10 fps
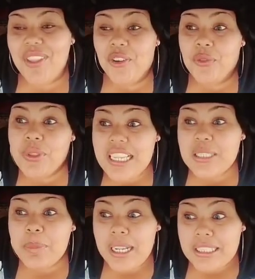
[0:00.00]
this
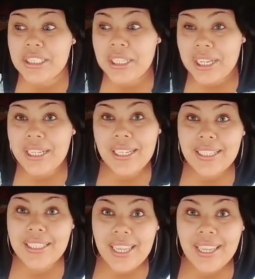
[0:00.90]
particular
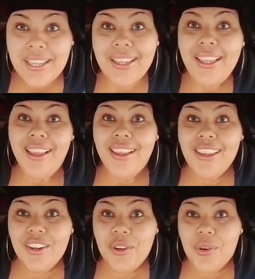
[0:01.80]
day,
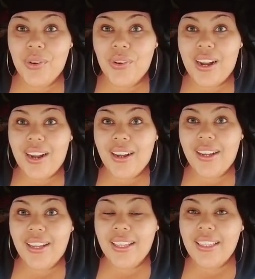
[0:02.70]
you know,
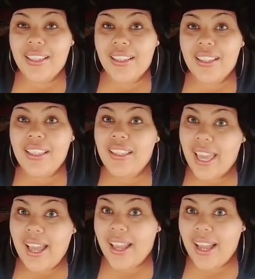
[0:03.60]

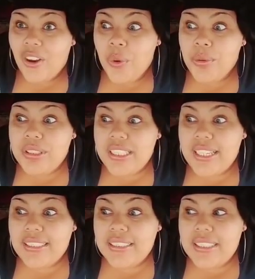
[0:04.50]
yeah, we were sitting
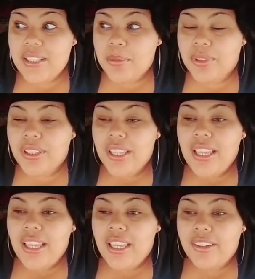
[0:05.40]
at the table.
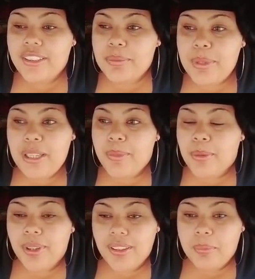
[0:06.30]
It was me, my
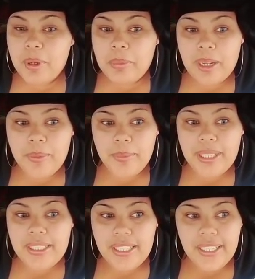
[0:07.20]
brother, my mom, and
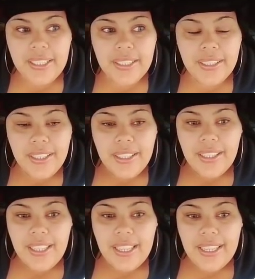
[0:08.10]
my daddy.
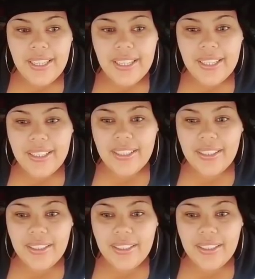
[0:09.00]
And